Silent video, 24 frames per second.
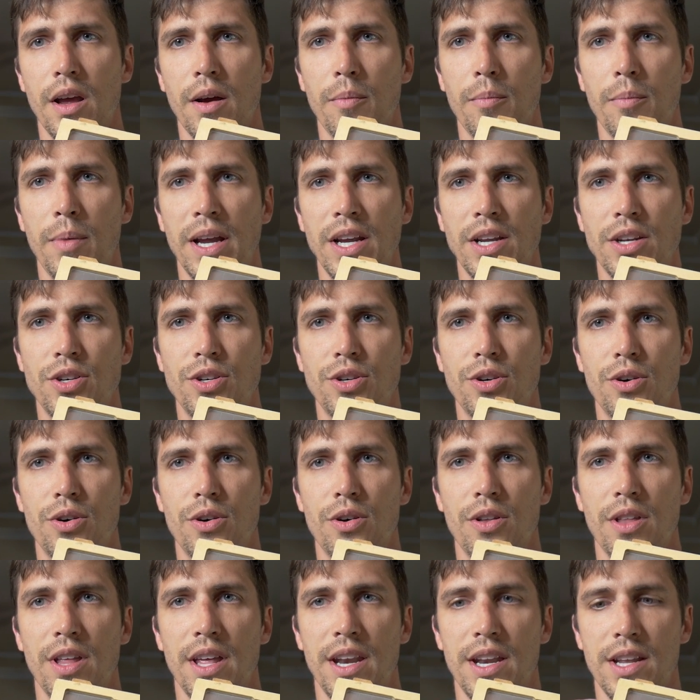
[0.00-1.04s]
Make
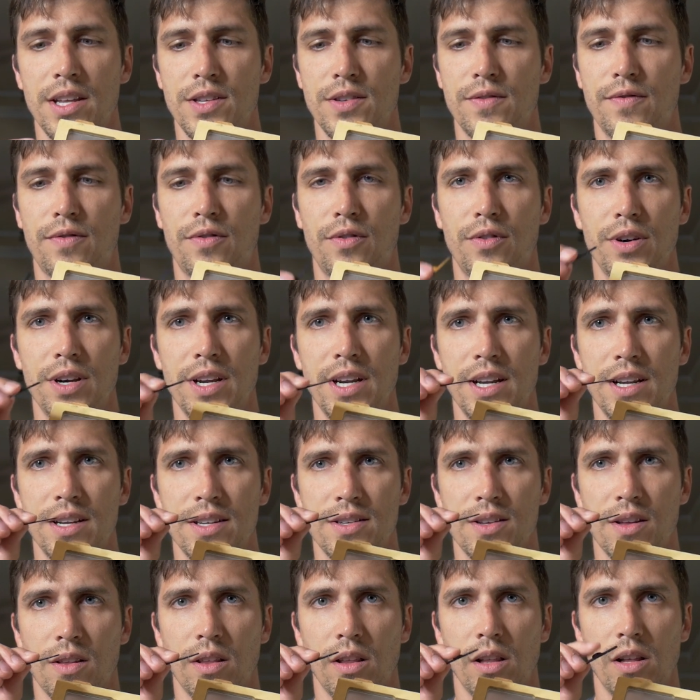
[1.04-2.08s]
sure that it's free
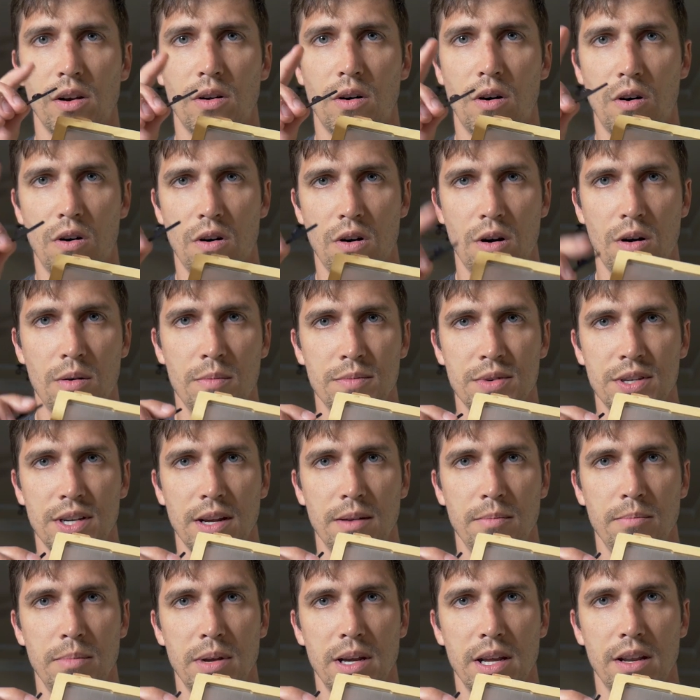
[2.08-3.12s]
so the little arms
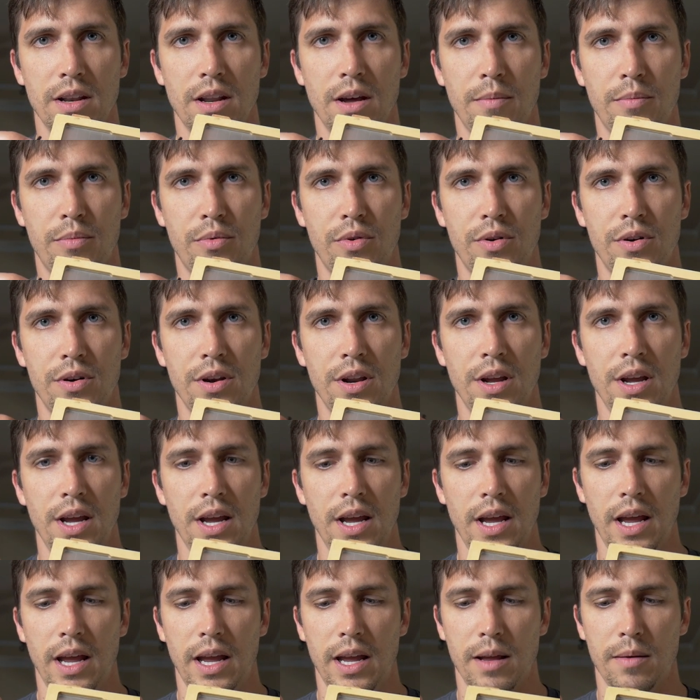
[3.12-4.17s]
can bend upward
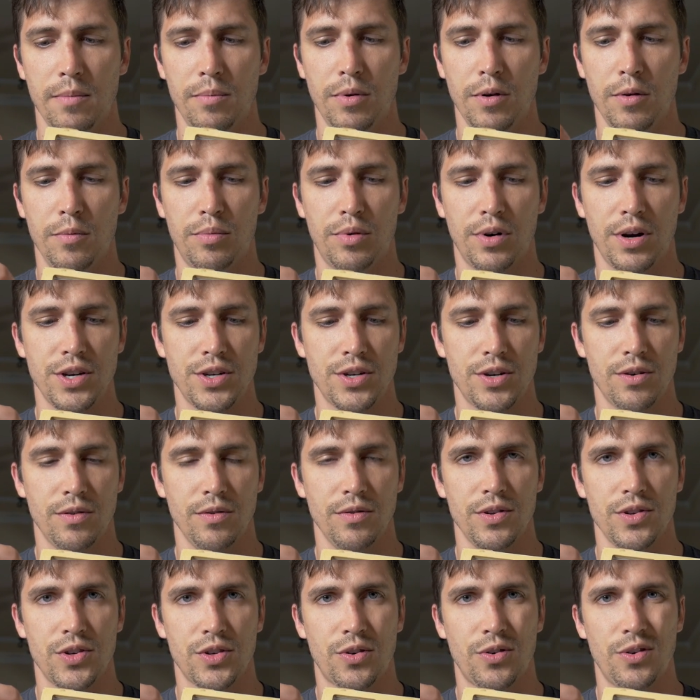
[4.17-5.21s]
and put pressure
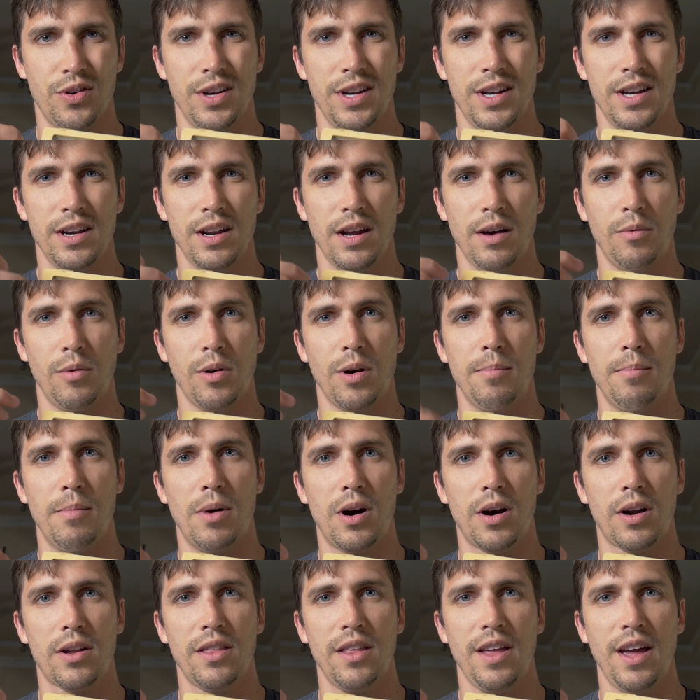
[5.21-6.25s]
on the screen. I'm going to
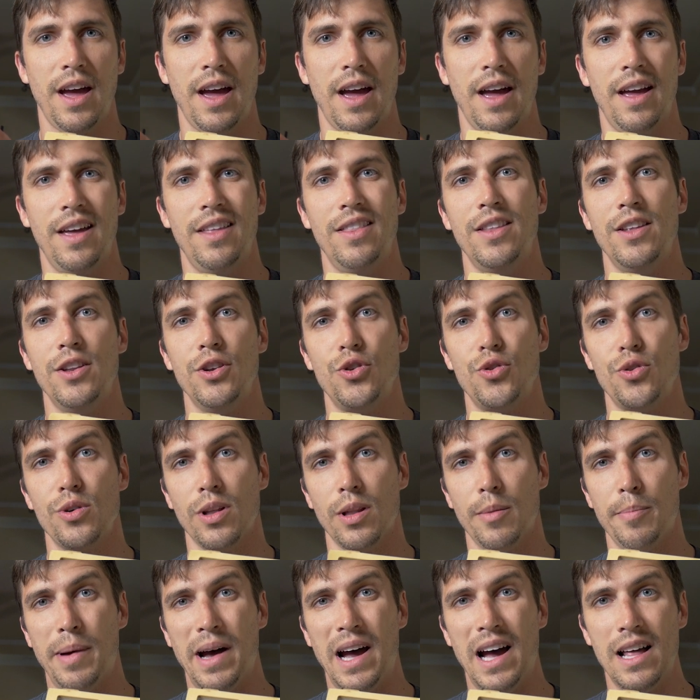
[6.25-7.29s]
mark that and then
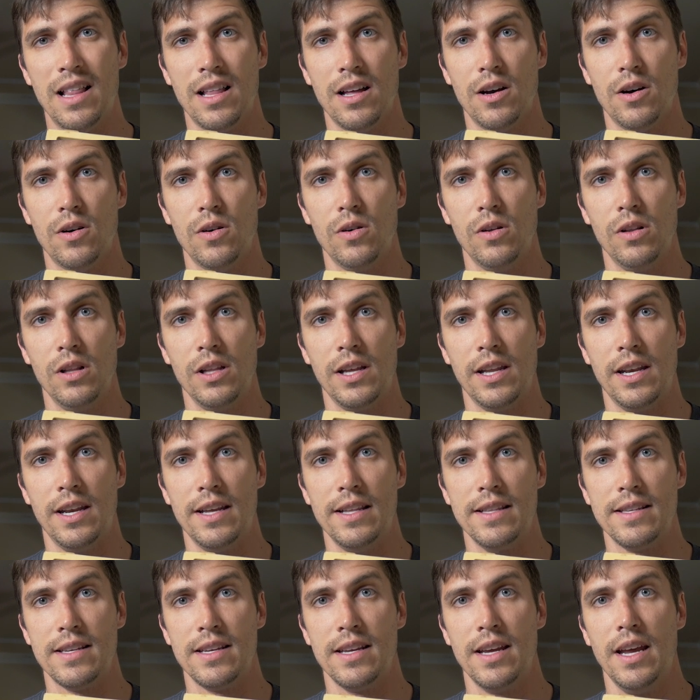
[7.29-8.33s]
drill a pilot hole in
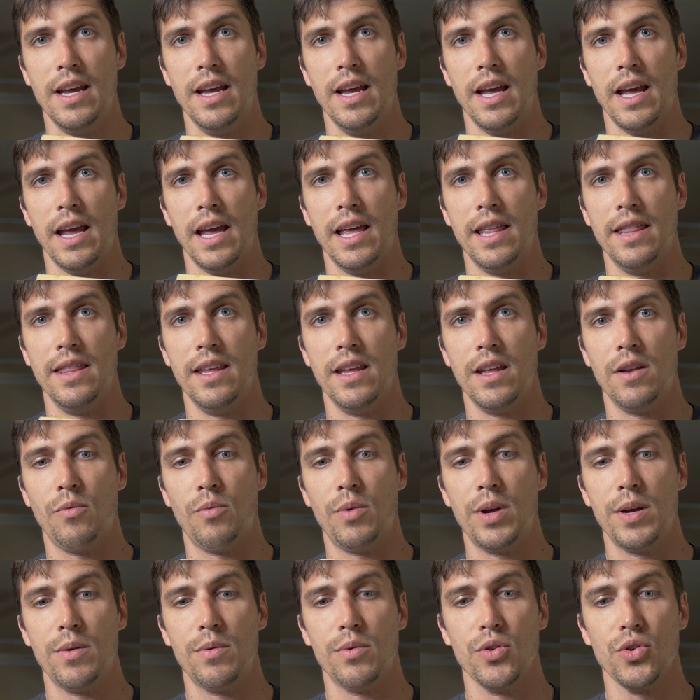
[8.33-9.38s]
it and then
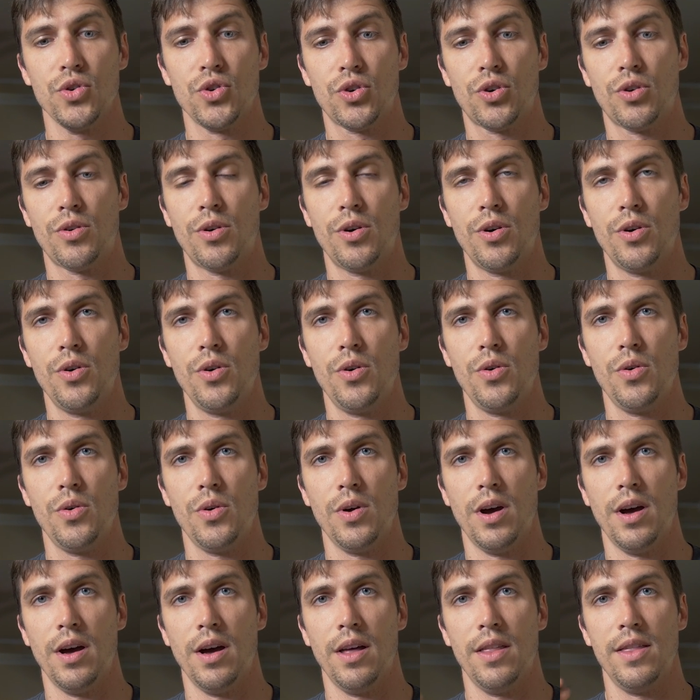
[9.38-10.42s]
we will screw
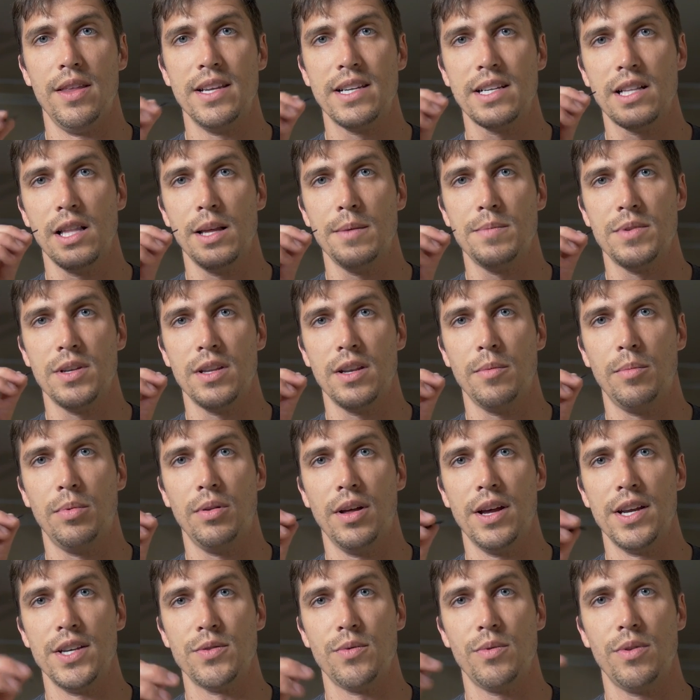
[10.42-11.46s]
uh, these clips into
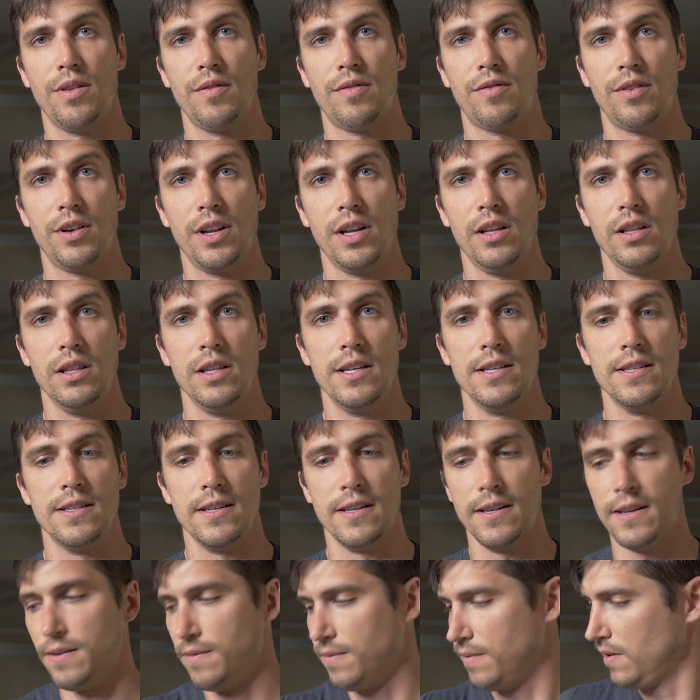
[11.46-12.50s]
place with the Fresnel lens
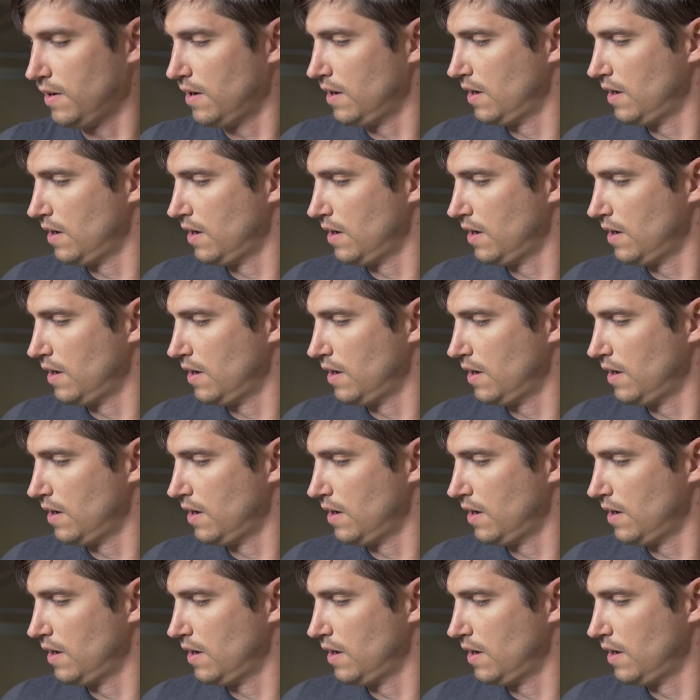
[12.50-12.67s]
in.